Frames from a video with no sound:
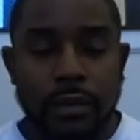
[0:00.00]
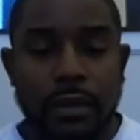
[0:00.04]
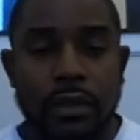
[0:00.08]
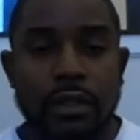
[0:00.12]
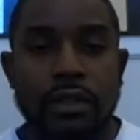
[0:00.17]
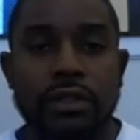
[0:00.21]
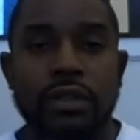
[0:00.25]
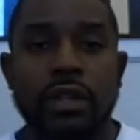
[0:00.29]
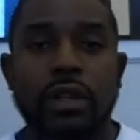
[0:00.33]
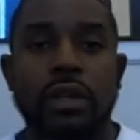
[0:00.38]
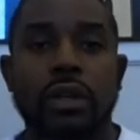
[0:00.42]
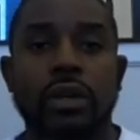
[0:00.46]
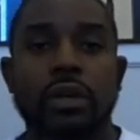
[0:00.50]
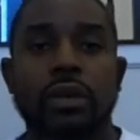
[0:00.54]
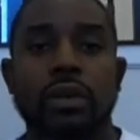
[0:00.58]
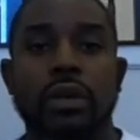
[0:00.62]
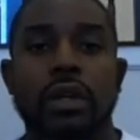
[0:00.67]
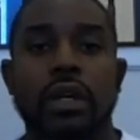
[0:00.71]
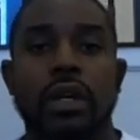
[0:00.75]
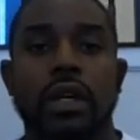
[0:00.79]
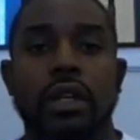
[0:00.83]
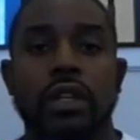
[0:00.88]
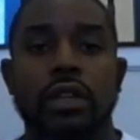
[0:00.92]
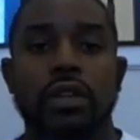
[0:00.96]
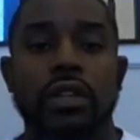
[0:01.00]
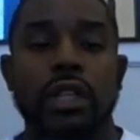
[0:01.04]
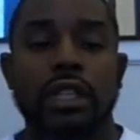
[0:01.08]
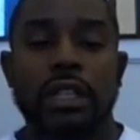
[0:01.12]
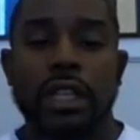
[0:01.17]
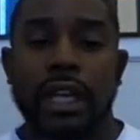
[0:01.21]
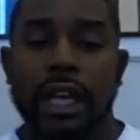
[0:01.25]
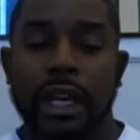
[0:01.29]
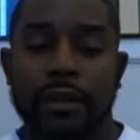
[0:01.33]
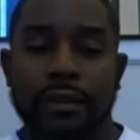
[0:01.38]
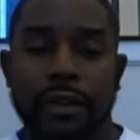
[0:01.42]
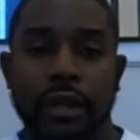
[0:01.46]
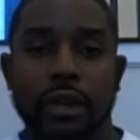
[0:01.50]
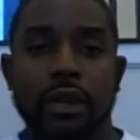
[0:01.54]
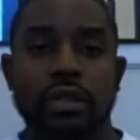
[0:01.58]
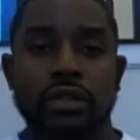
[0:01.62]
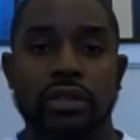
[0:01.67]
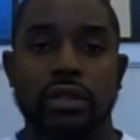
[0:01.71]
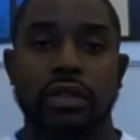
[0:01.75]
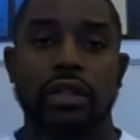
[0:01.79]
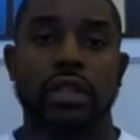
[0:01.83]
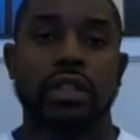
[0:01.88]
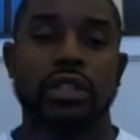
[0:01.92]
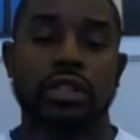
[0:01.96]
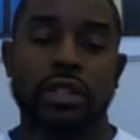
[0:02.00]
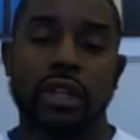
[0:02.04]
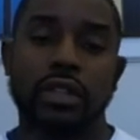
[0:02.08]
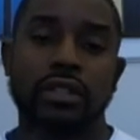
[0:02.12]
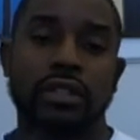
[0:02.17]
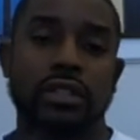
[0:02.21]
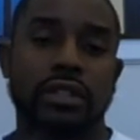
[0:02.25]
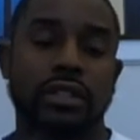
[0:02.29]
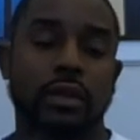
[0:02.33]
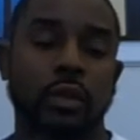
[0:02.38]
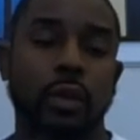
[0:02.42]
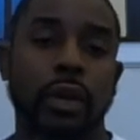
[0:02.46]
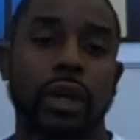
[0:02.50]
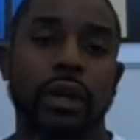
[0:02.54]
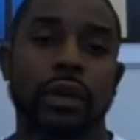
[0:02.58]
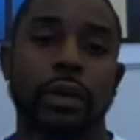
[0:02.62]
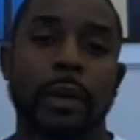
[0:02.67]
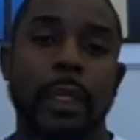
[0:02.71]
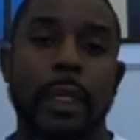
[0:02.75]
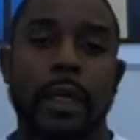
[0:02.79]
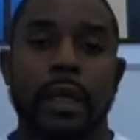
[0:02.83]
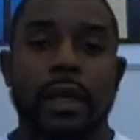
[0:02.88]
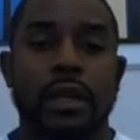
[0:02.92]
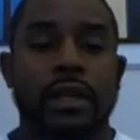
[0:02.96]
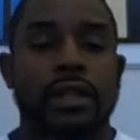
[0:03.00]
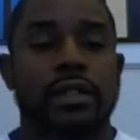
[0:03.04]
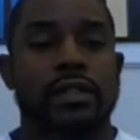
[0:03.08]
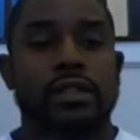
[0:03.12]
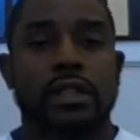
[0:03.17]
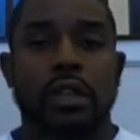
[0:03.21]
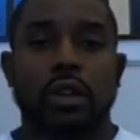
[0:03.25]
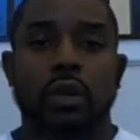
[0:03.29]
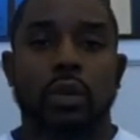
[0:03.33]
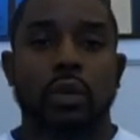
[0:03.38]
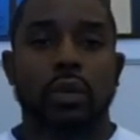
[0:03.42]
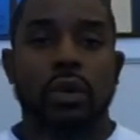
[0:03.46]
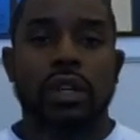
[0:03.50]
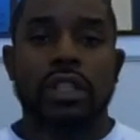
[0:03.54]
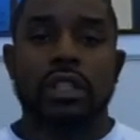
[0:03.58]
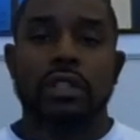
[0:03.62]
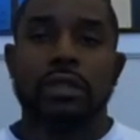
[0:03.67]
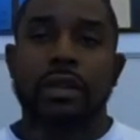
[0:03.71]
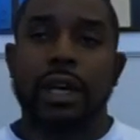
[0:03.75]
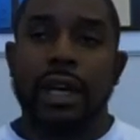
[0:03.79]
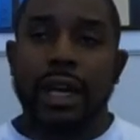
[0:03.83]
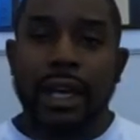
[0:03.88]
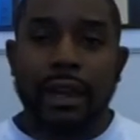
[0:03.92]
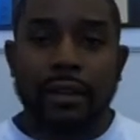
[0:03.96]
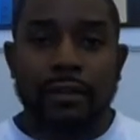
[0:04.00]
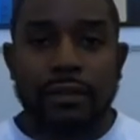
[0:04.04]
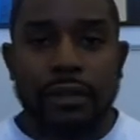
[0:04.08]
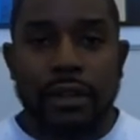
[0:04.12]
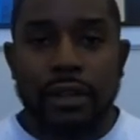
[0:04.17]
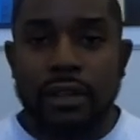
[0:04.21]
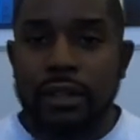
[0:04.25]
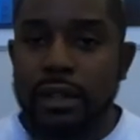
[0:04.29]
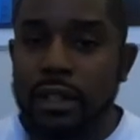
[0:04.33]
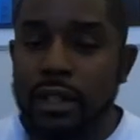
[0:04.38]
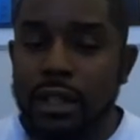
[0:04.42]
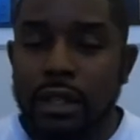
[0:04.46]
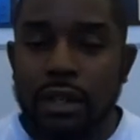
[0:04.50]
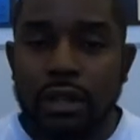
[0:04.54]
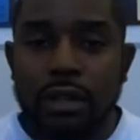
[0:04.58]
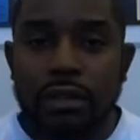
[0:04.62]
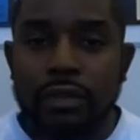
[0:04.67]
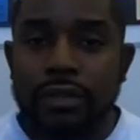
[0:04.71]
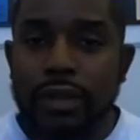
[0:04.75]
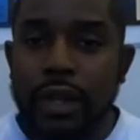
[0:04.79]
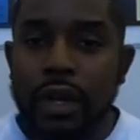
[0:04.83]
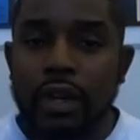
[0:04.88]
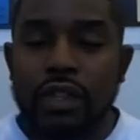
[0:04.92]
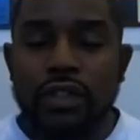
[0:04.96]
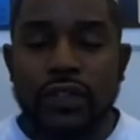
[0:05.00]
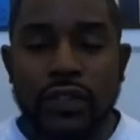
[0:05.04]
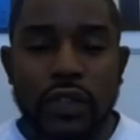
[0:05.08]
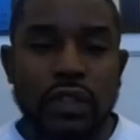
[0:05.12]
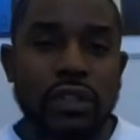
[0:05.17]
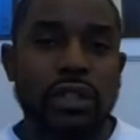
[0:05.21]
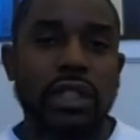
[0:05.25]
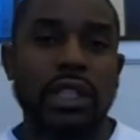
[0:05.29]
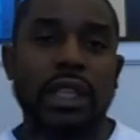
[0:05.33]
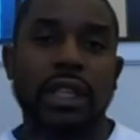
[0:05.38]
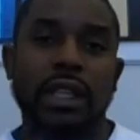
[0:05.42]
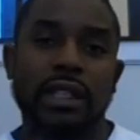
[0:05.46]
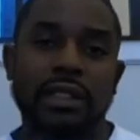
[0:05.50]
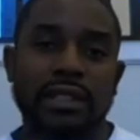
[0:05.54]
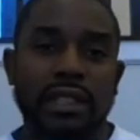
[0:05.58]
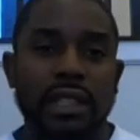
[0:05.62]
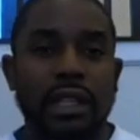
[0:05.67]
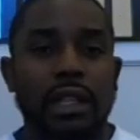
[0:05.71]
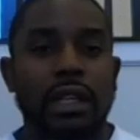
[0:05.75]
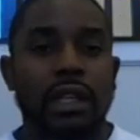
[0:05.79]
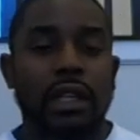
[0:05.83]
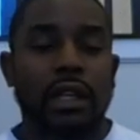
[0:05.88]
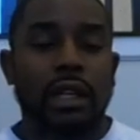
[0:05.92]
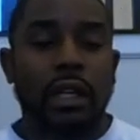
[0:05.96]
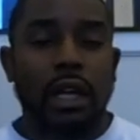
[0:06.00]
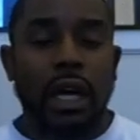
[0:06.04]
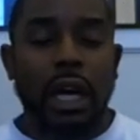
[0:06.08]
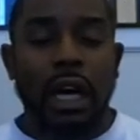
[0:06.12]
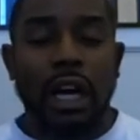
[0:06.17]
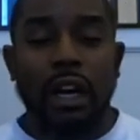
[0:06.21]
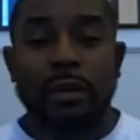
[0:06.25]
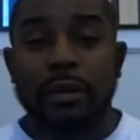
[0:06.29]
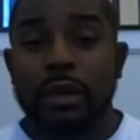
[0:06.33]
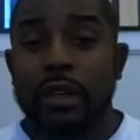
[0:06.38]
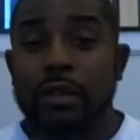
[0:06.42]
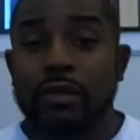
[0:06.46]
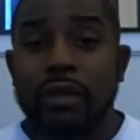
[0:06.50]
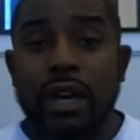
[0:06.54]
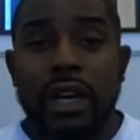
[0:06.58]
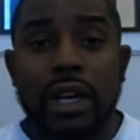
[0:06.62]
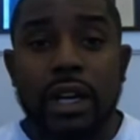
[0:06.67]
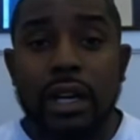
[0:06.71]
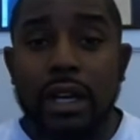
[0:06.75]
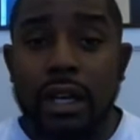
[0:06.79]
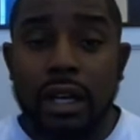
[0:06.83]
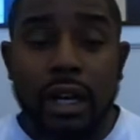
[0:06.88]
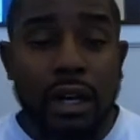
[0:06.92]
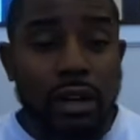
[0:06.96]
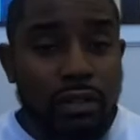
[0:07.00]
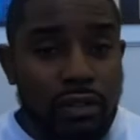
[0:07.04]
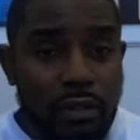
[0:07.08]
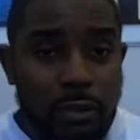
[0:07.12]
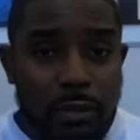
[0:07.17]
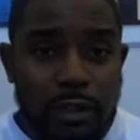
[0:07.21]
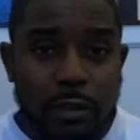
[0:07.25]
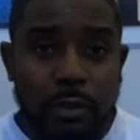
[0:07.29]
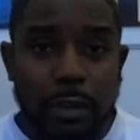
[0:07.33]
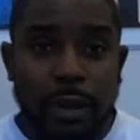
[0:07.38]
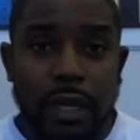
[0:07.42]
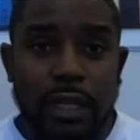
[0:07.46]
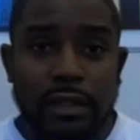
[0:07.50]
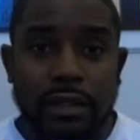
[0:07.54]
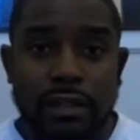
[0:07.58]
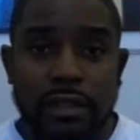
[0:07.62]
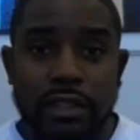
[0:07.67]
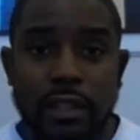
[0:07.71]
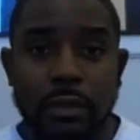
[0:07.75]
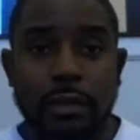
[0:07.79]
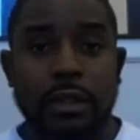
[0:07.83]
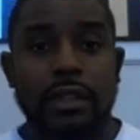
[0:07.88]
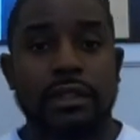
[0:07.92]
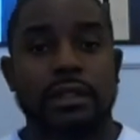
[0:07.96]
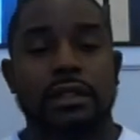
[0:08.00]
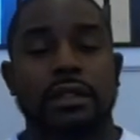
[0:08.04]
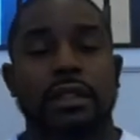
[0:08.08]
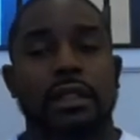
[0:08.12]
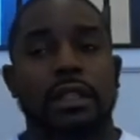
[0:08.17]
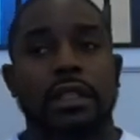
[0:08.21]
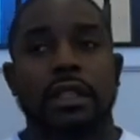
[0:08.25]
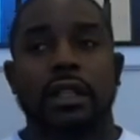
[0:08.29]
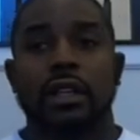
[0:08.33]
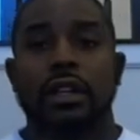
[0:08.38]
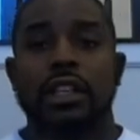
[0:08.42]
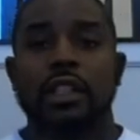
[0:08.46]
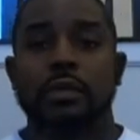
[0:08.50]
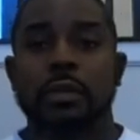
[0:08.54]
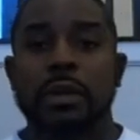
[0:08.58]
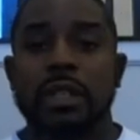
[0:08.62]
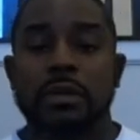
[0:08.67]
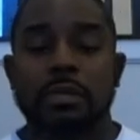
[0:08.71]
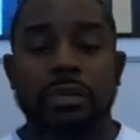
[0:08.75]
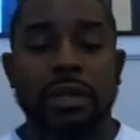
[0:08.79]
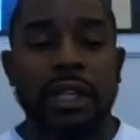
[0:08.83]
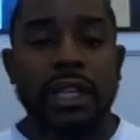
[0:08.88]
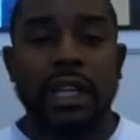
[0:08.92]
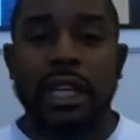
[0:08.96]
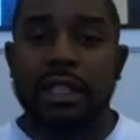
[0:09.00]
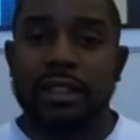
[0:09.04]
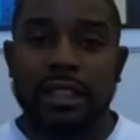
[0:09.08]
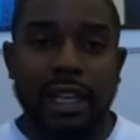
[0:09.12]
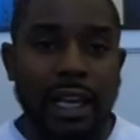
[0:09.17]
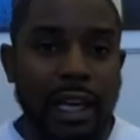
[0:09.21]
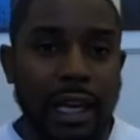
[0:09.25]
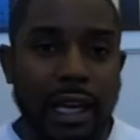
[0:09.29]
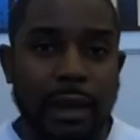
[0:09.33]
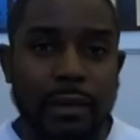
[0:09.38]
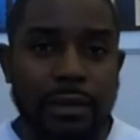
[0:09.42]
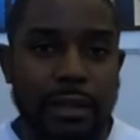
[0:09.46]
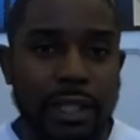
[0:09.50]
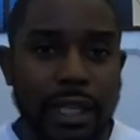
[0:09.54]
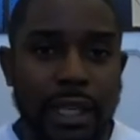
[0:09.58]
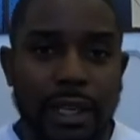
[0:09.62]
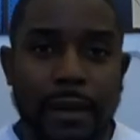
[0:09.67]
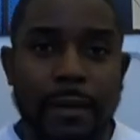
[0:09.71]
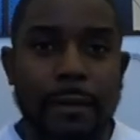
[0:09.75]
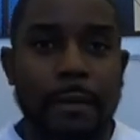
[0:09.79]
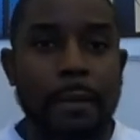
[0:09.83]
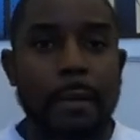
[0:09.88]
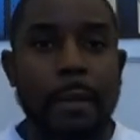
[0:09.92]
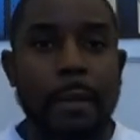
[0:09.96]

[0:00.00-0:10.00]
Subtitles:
So you need to have those on your jerseys as well. So once you have, those few things, you're ready to go from a sponsorship, because, it's been plenty of times that,